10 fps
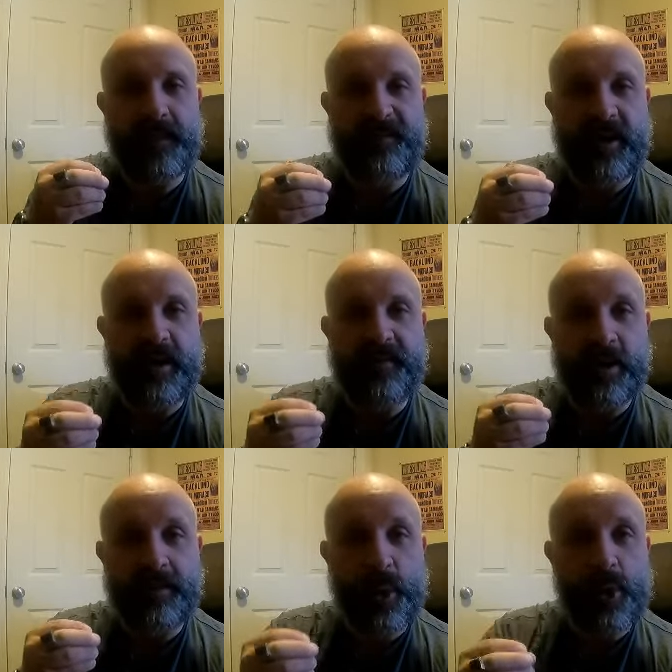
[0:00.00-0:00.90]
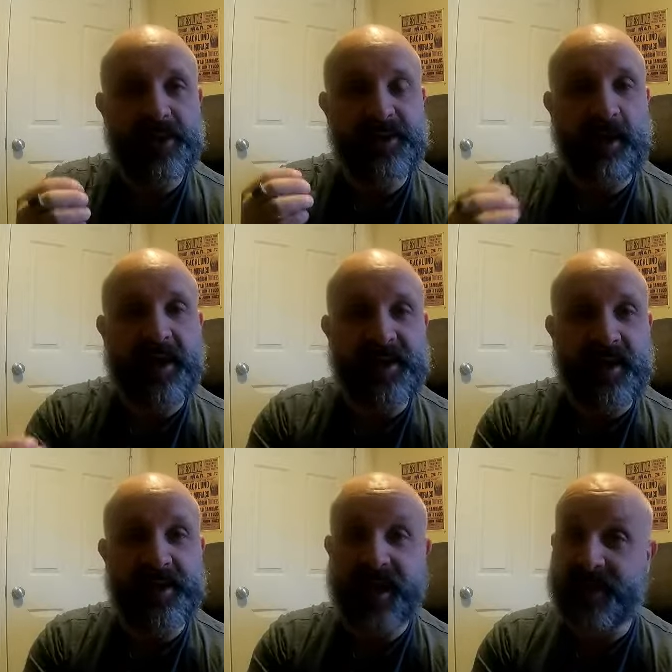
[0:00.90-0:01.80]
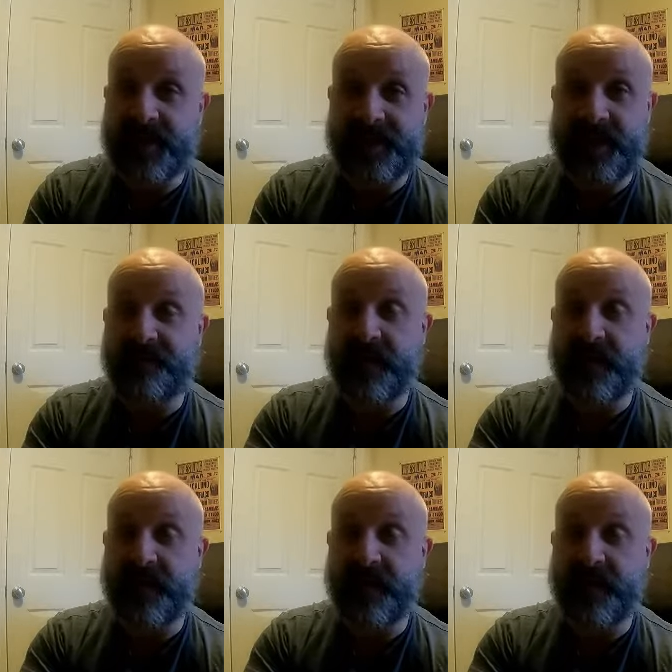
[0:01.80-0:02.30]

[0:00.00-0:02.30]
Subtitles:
Very bold spiciness. As I said,